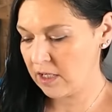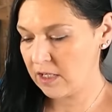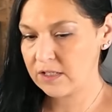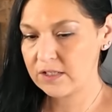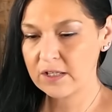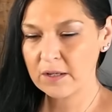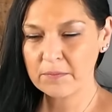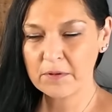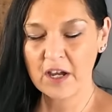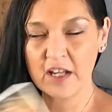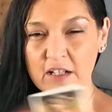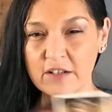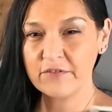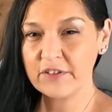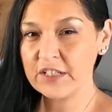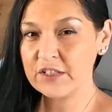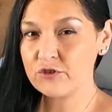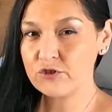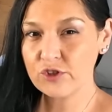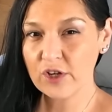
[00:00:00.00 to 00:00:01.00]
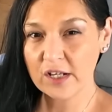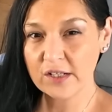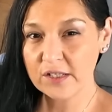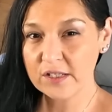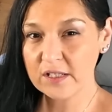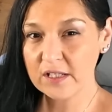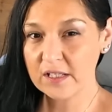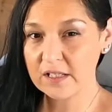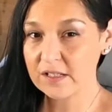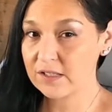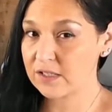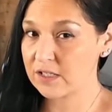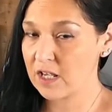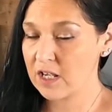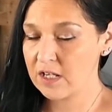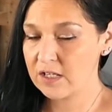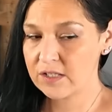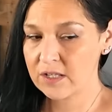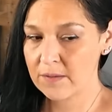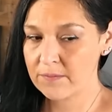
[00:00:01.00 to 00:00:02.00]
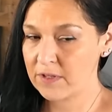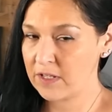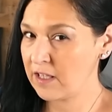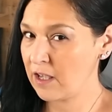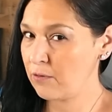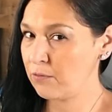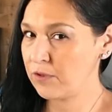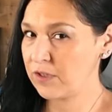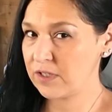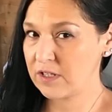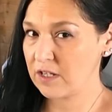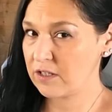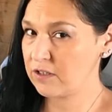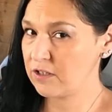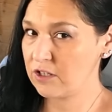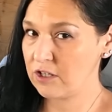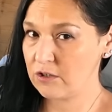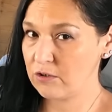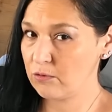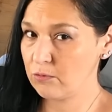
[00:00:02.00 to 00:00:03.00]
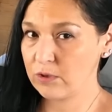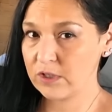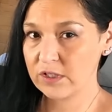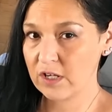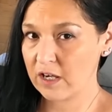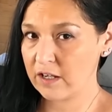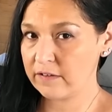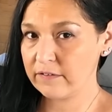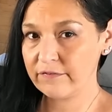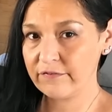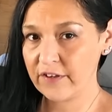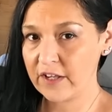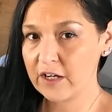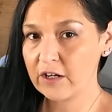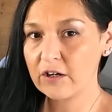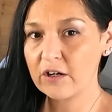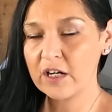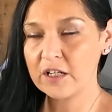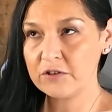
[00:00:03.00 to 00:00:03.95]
some kind of injustice, something that was done to you was unfair,